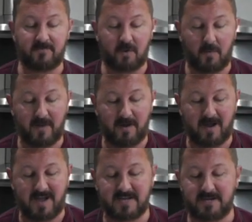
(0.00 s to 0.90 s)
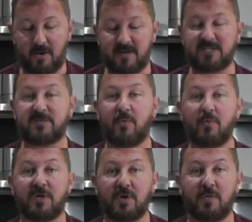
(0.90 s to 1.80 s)
I've got about eight, nine small
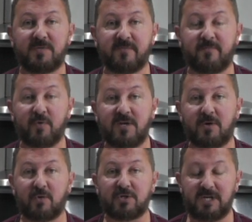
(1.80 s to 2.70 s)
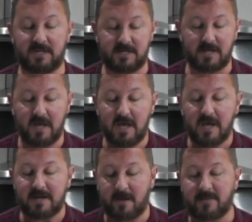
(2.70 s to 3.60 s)
cubes of pre-cooked chicken.
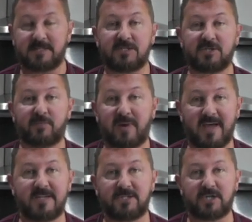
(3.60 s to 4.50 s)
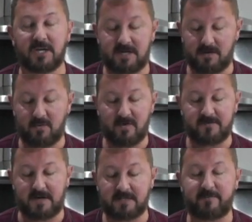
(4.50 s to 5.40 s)
Now this is just plain chicken, all I've
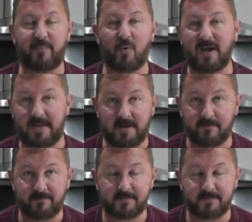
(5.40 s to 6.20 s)
done is boil it.